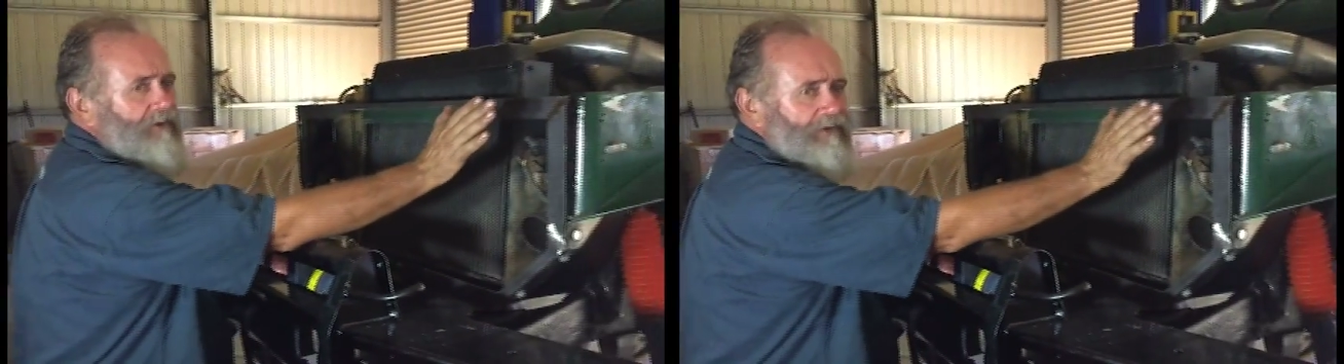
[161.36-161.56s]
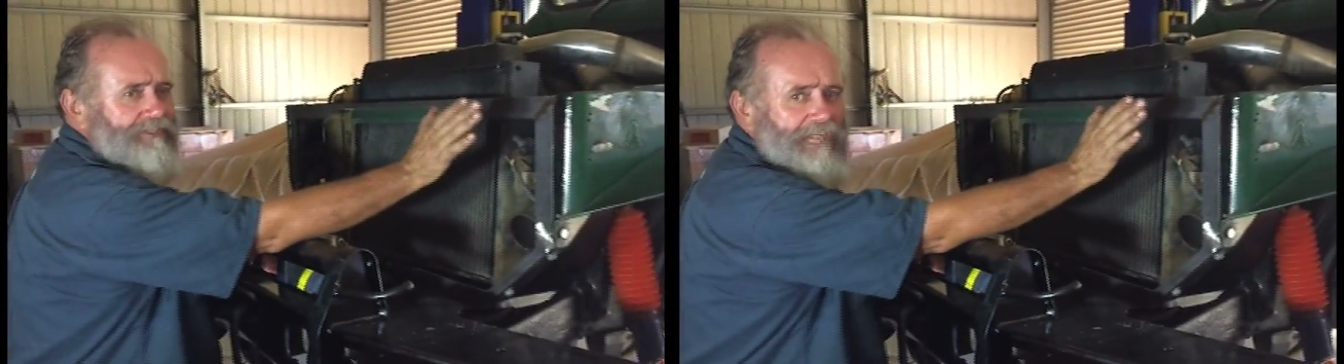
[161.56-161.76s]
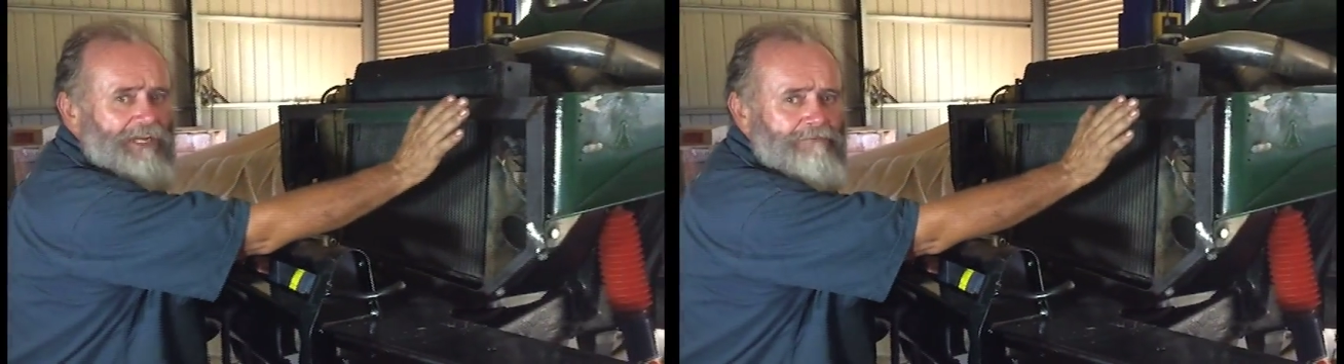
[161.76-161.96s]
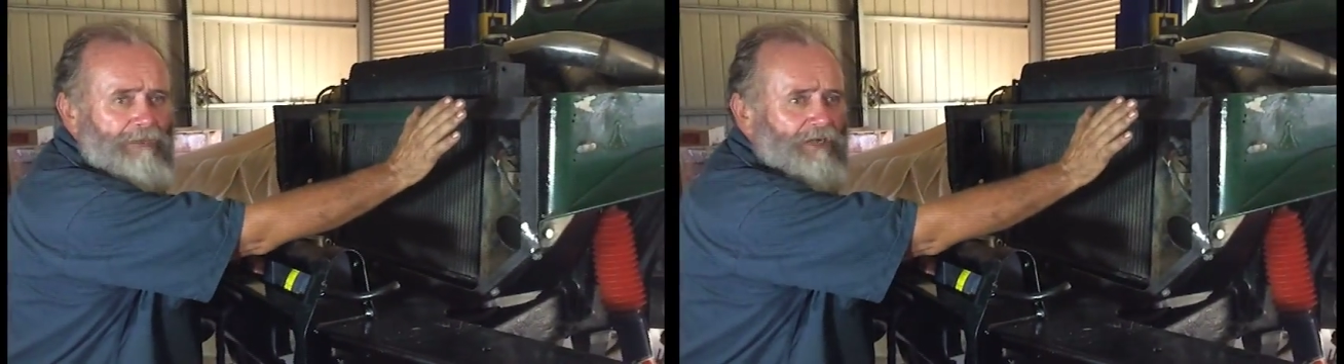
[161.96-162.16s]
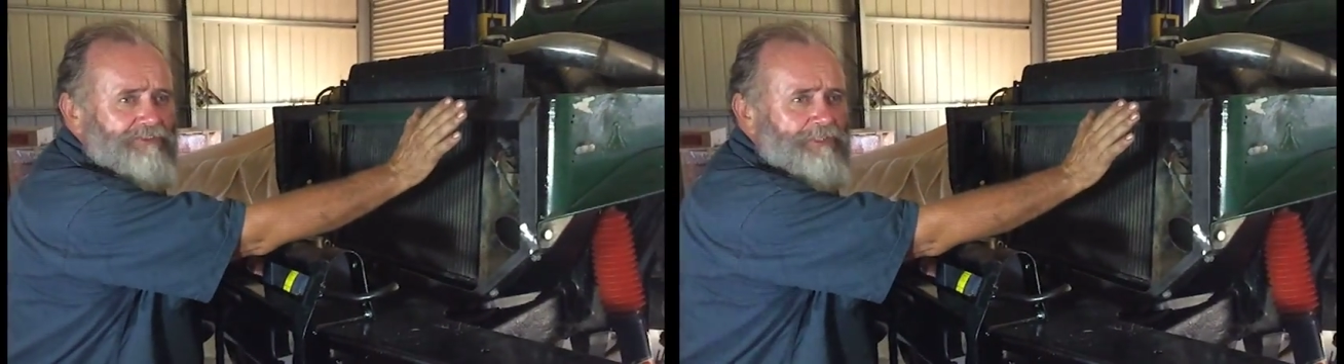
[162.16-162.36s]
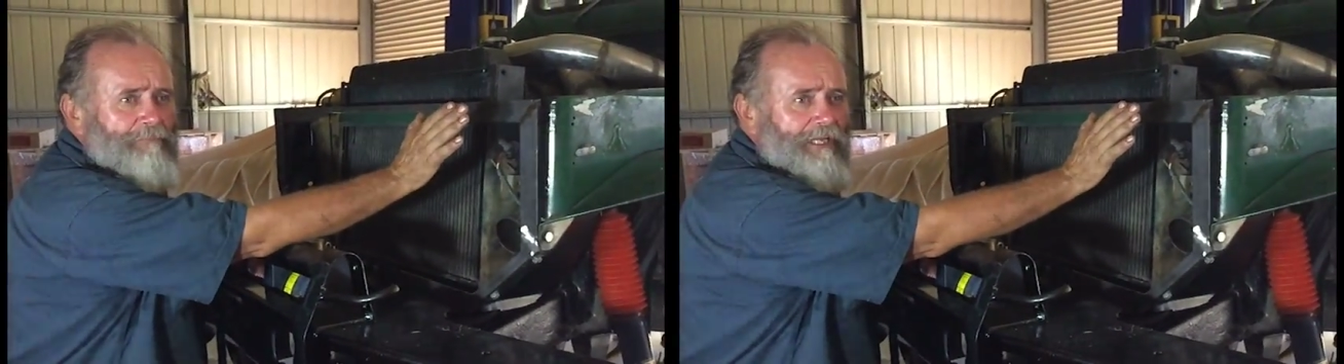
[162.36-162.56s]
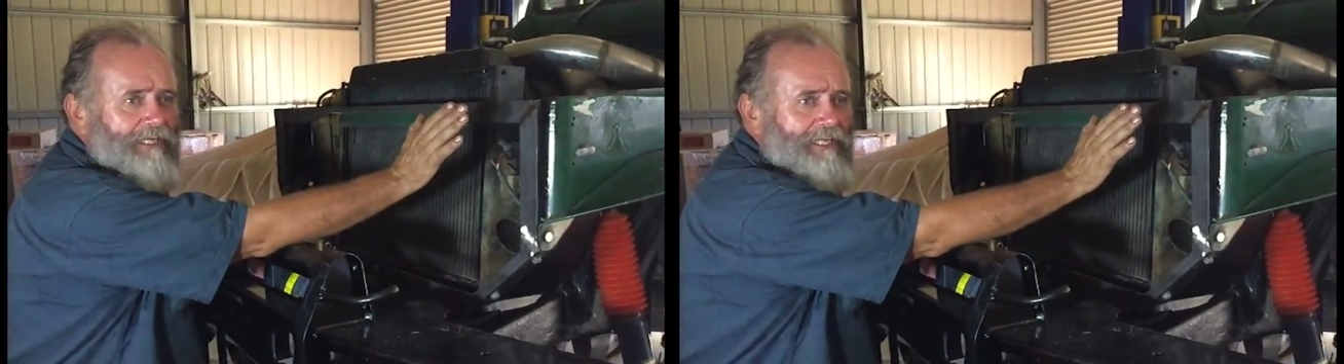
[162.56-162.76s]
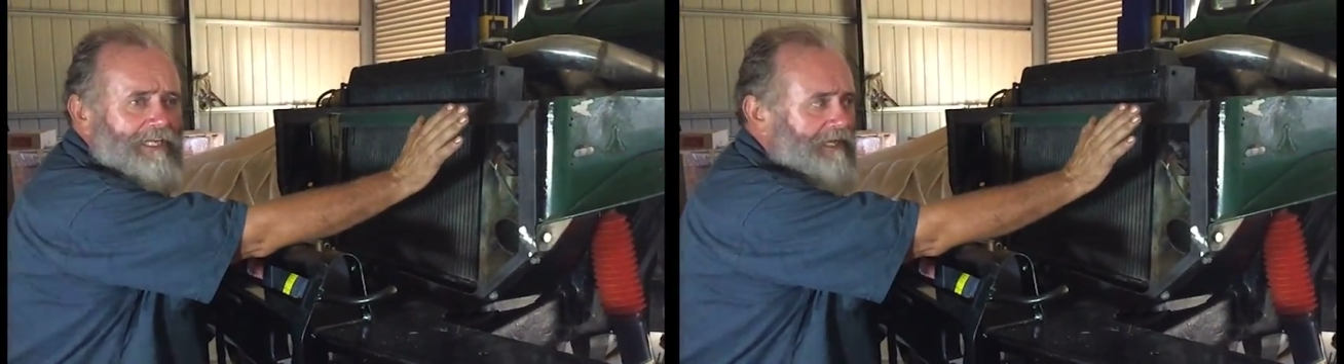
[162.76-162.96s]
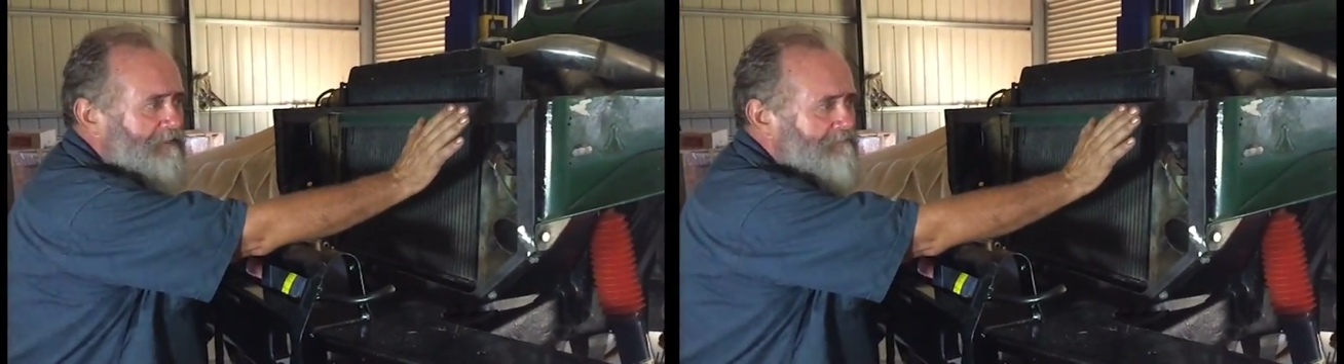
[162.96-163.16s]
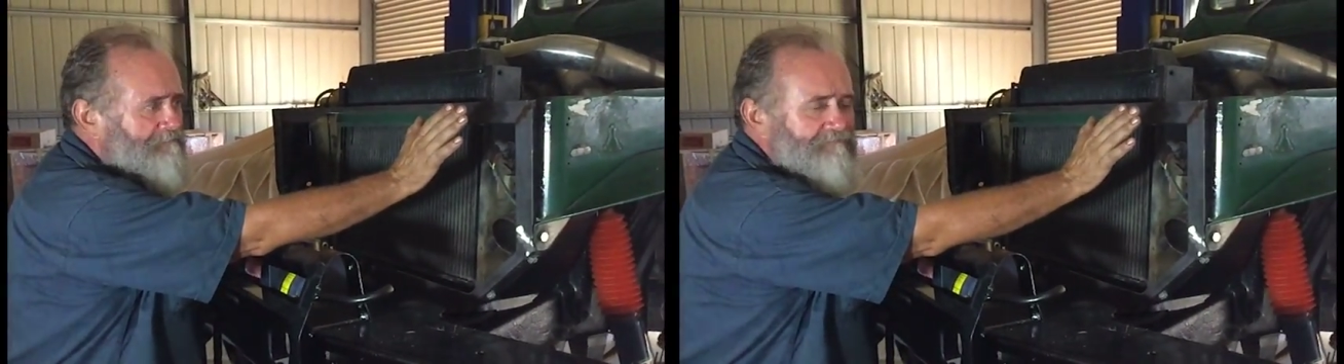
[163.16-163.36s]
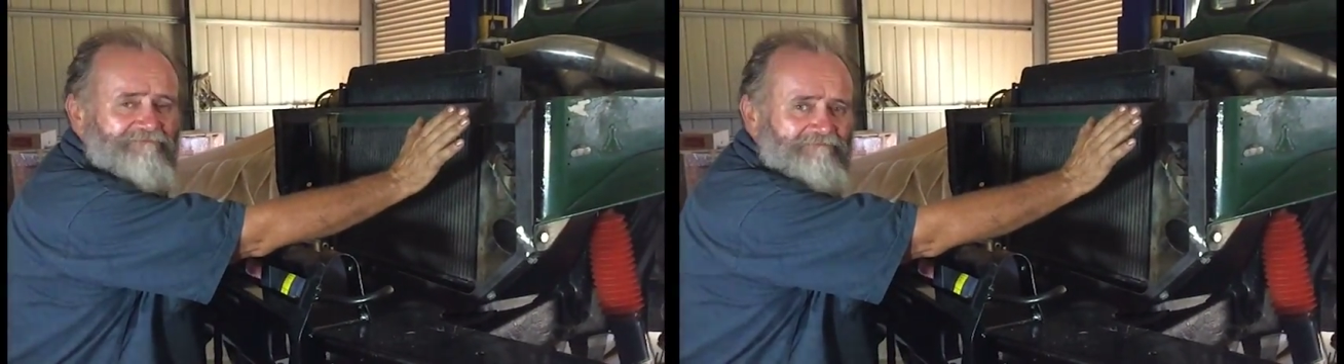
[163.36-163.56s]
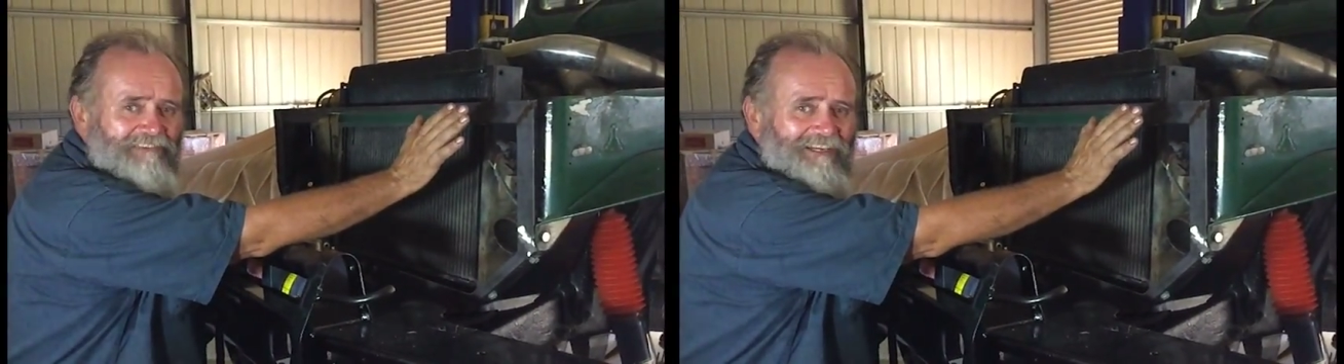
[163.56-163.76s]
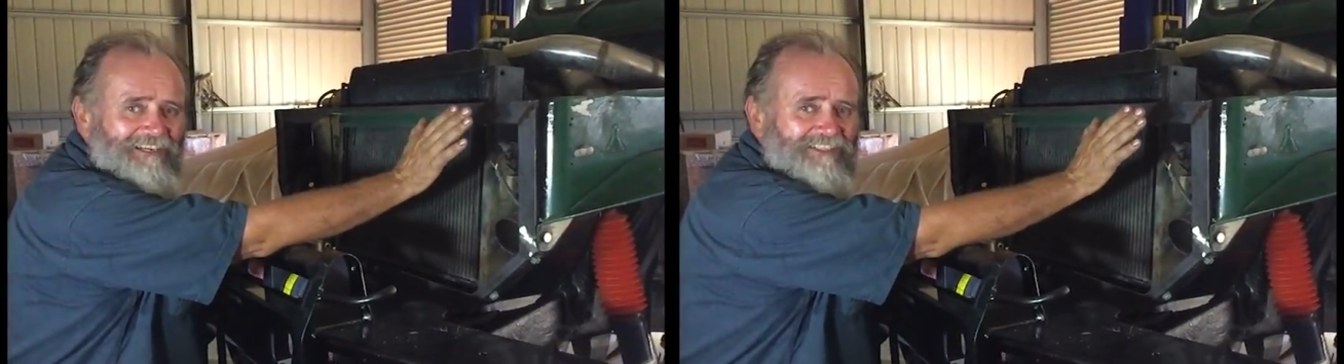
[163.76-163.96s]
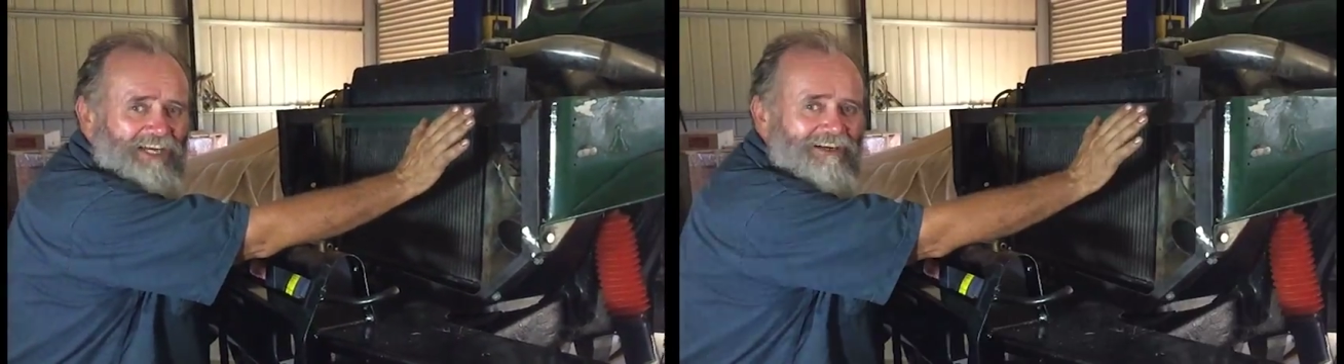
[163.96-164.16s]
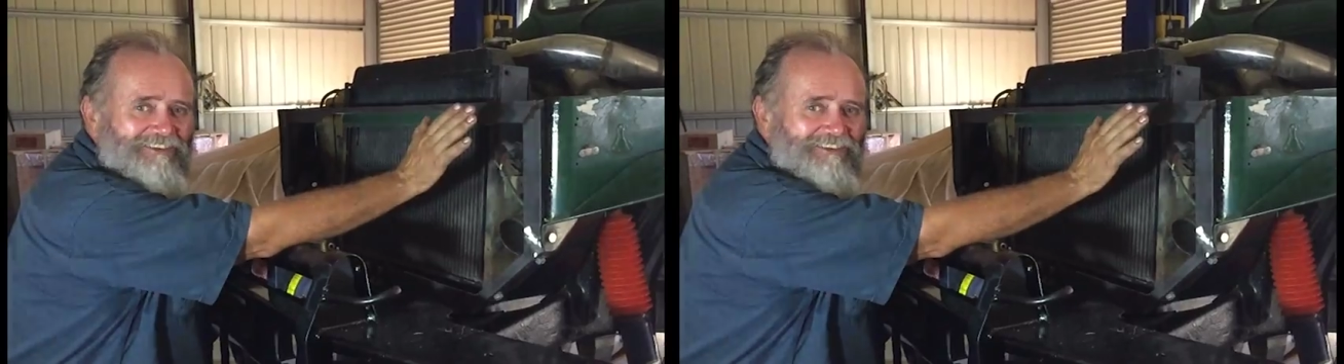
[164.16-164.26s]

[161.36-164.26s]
on its own bolts about here. So